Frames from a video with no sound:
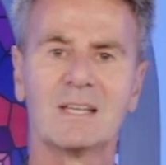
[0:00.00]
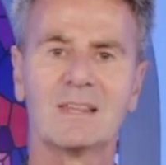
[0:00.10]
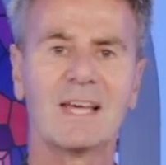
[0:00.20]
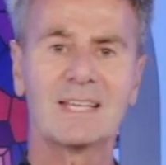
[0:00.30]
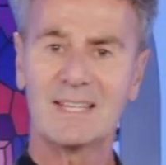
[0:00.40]

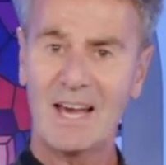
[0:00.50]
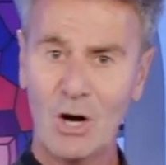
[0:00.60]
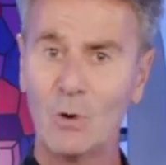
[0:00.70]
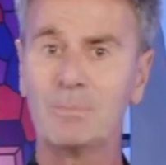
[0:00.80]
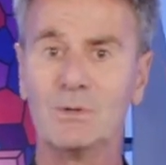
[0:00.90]
They can
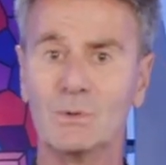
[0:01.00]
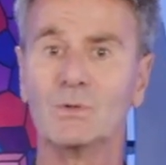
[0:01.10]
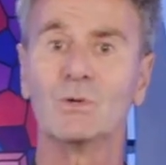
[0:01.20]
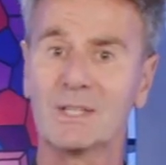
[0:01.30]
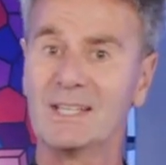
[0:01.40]
help you.
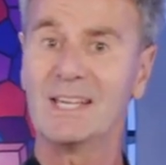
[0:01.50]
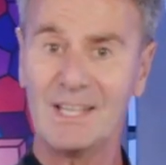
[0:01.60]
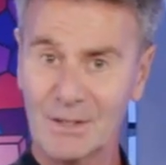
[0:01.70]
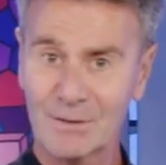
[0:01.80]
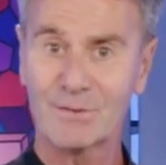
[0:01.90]
You can
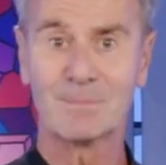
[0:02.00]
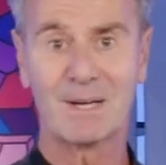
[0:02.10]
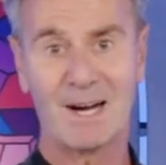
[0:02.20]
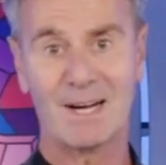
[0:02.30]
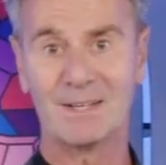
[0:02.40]
hear from
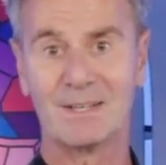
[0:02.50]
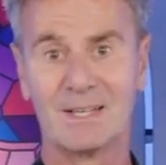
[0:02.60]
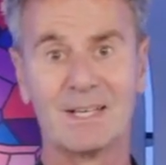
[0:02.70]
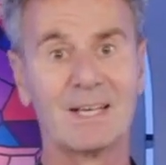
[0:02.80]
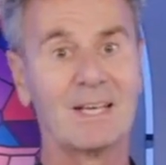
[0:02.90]
God
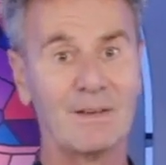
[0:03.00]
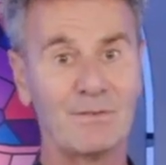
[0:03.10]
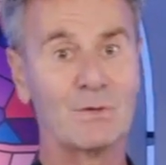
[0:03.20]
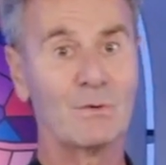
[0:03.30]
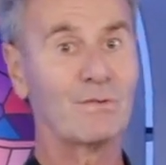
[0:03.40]
if
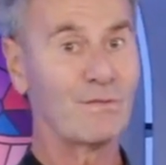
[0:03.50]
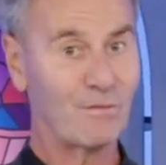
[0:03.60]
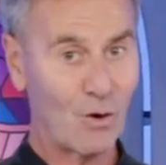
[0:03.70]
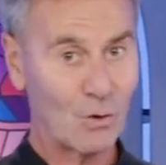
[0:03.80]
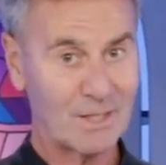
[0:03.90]
you
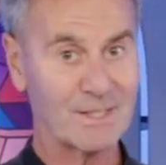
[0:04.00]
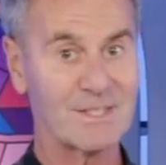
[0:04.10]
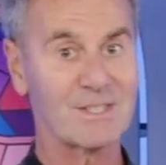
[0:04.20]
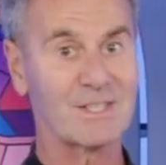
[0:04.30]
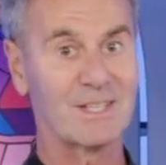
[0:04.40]

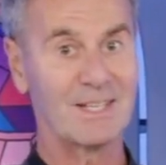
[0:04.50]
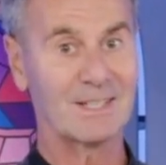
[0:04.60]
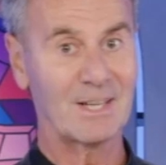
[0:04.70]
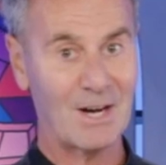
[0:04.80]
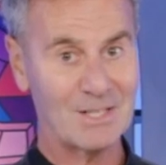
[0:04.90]
focus
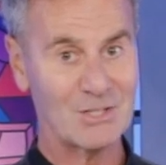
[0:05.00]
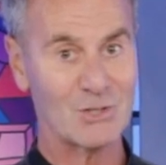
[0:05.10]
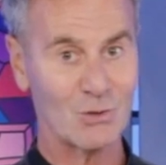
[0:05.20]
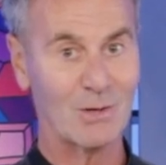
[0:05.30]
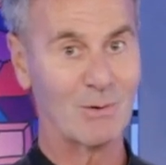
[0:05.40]
and
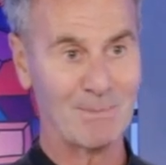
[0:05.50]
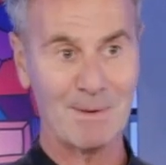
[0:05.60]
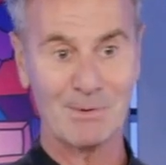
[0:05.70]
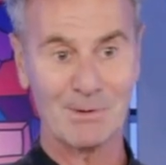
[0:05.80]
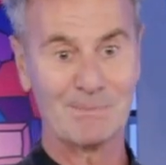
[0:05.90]
concentrate.
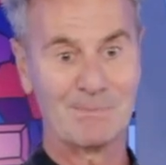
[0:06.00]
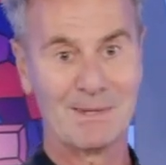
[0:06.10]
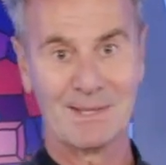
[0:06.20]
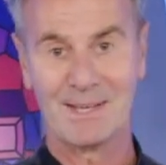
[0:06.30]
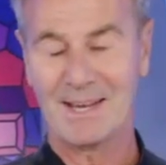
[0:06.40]
Remember,
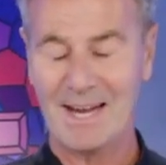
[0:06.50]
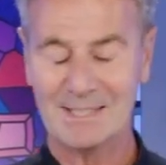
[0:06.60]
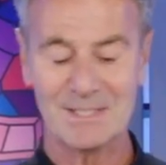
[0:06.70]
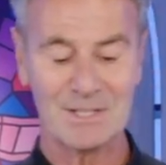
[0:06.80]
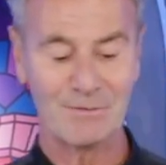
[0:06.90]
act
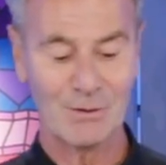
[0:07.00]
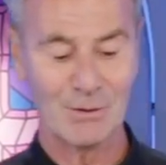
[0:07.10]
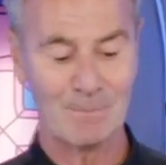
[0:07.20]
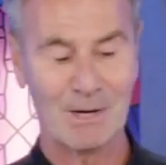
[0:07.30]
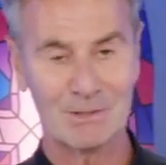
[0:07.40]
as if you're
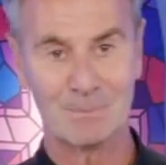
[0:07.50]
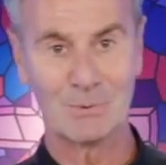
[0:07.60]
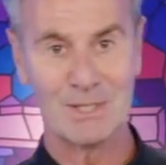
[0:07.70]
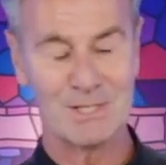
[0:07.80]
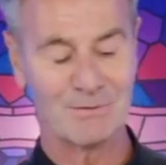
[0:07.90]
about to
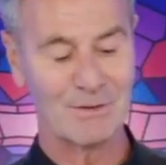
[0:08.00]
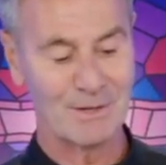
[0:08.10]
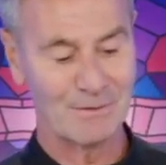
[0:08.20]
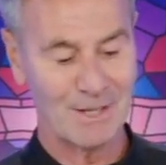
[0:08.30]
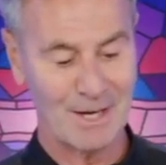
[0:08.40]
preach in front
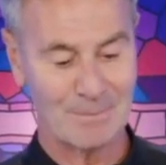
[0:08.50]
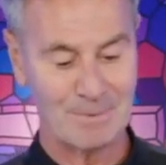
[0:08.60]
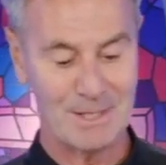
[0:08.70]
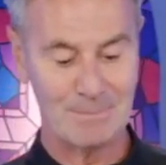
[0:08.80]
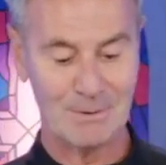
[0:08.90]
of a lot of
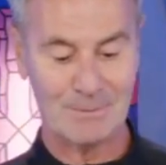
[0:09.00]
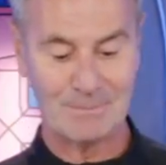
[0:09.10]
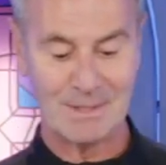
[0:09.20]
people.